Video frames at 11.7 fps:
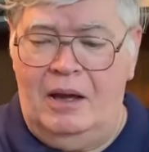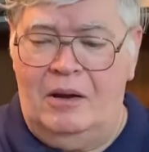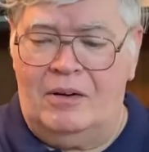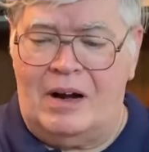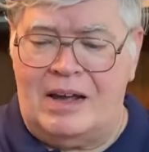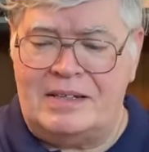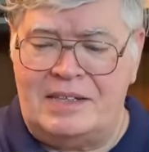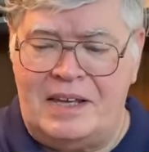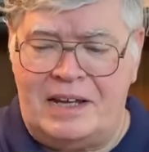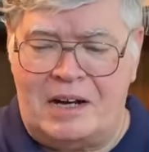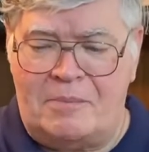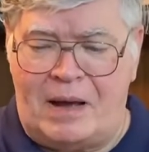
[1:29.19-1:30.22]
When I was
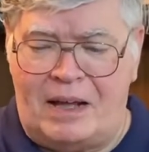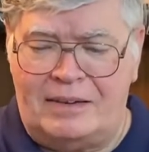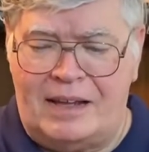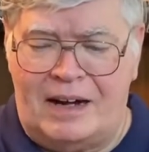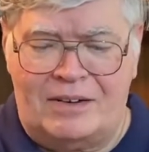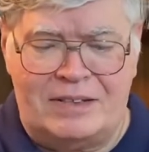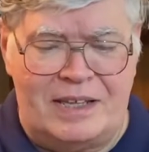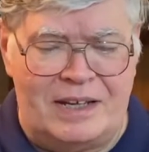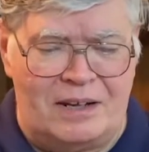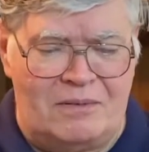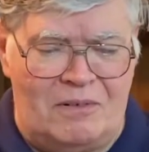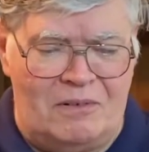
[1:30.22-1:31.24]
thinking about that, I was
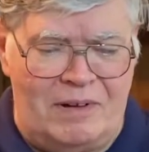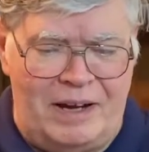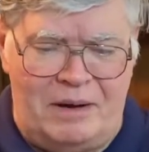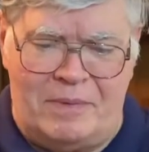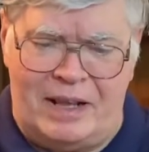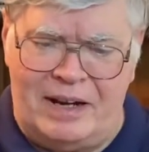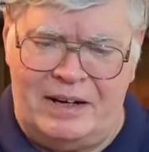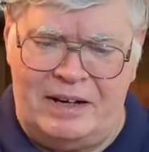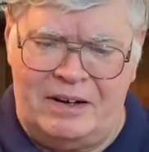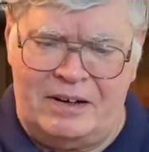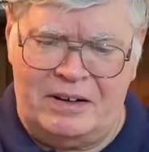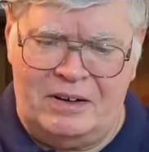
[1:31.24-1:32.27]
thinking, well, wait a minute
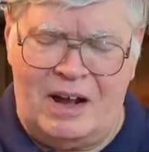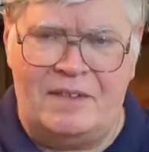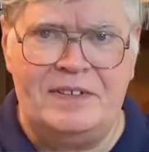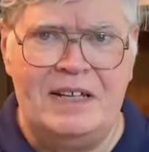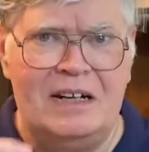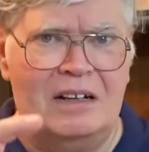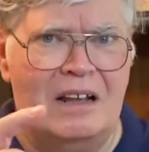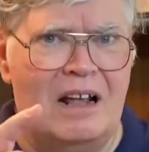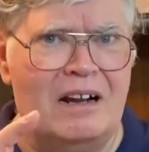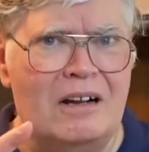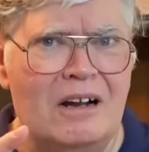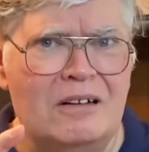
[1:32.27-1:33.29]
here. You know, I've seen a lot
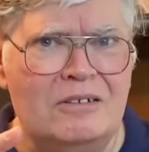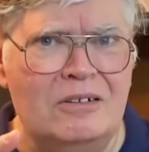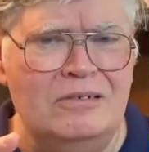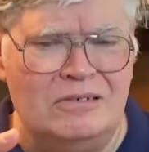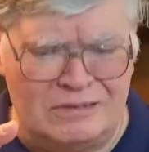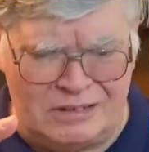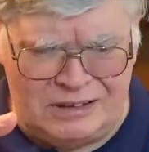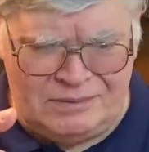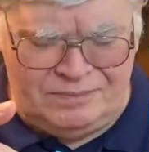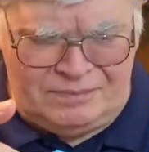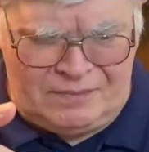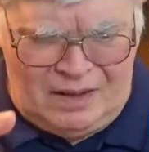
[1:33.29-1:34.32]
of cartoons,
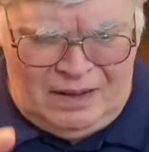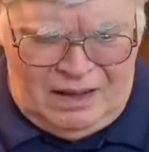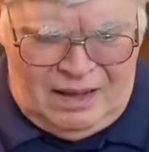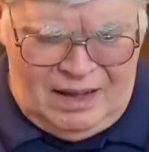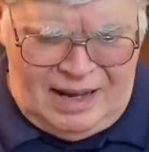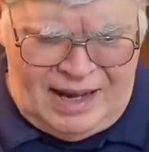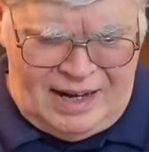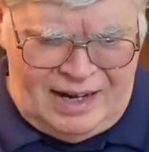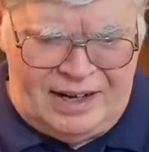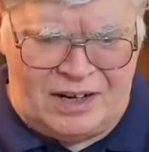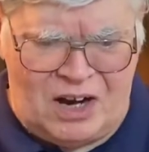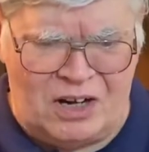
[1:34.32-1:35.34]
and in
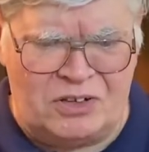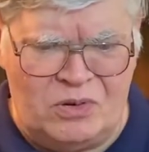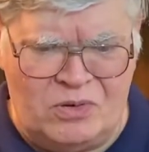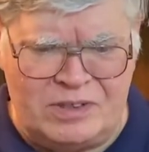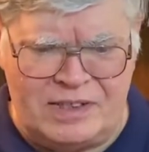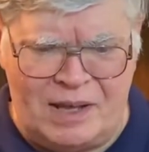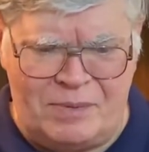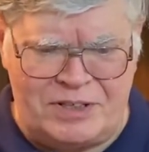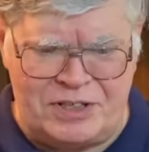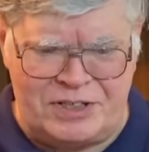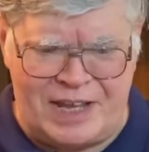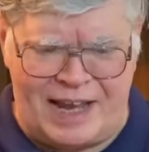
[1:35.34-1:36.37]
the cartoons they would
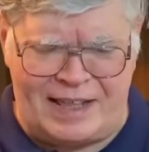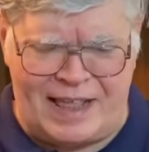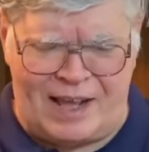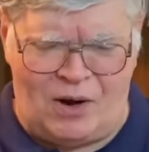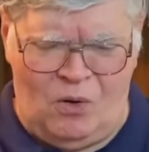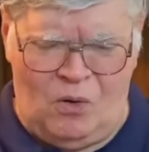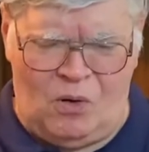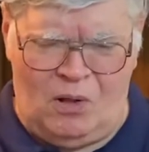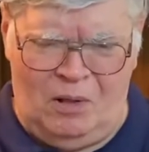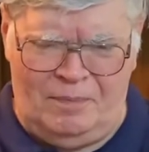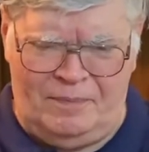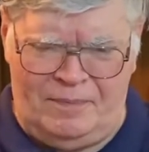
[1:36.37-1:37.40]
just take that hole